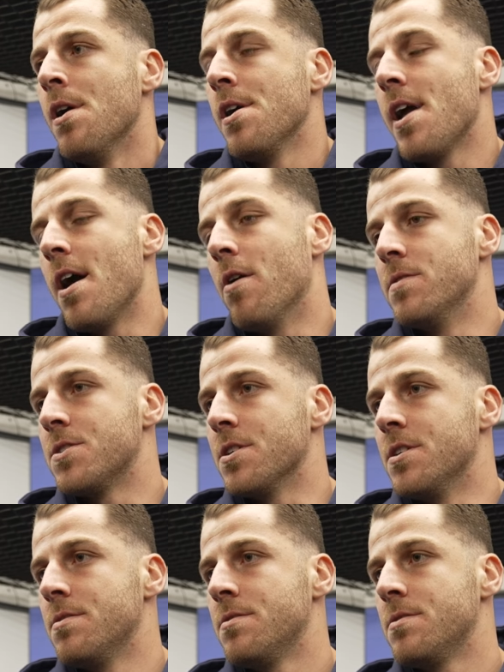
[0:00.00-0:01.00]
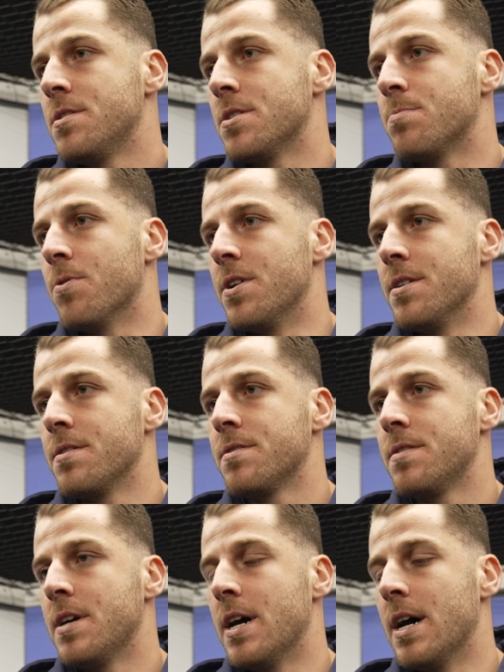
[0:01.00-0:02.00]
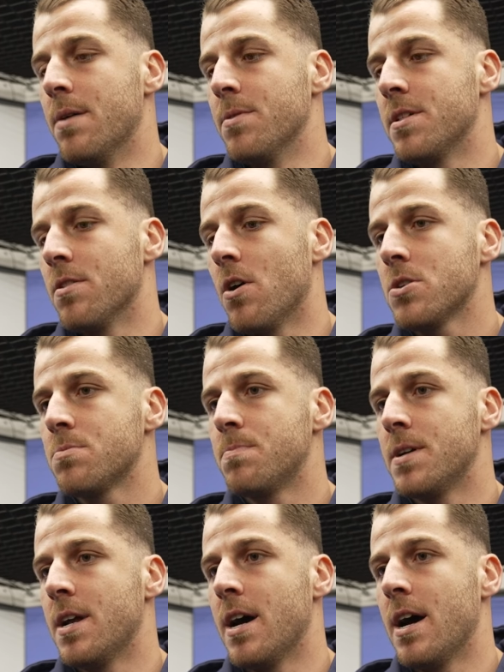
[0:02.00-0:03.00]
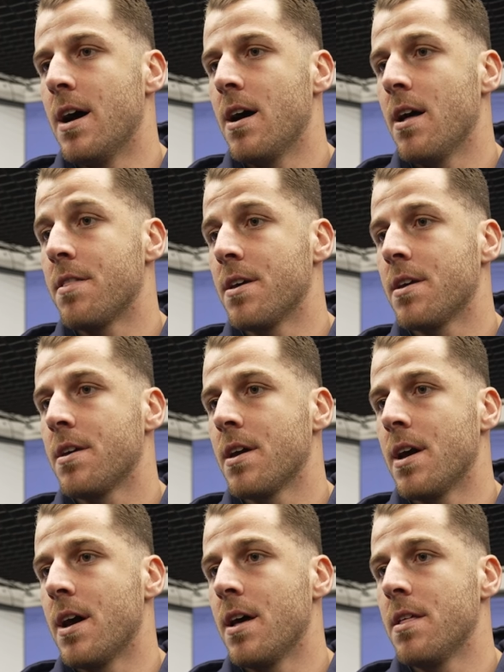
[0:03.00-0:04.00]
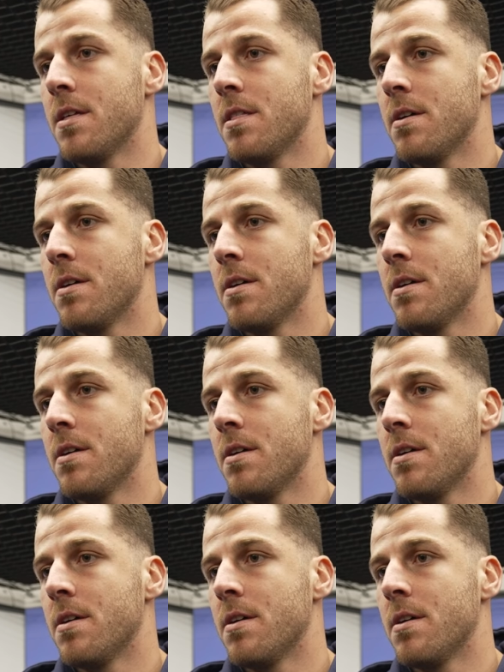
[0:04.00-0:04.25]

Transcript: Yeah, obviously disappointing uh, with the loss, but uh, I think uh,